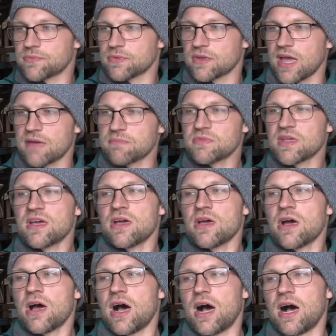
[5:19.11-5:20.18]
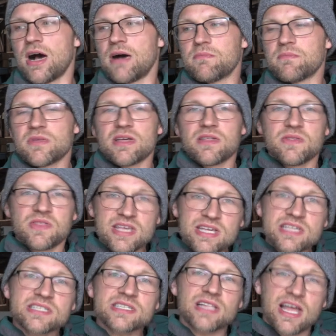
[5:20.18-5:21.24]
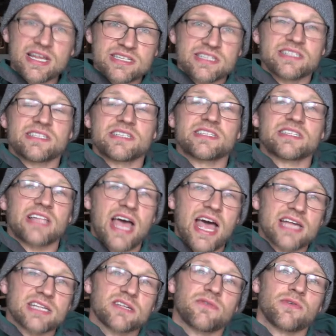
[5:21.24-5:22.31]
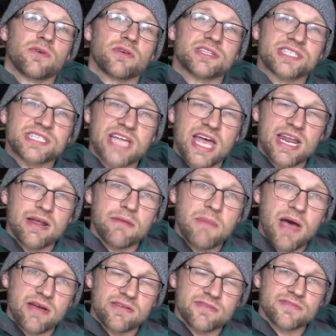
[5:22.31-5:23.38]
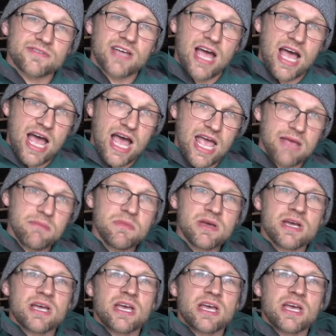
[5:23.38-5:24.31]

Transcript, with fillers: Okay, um, these licenses last for a set amount of time,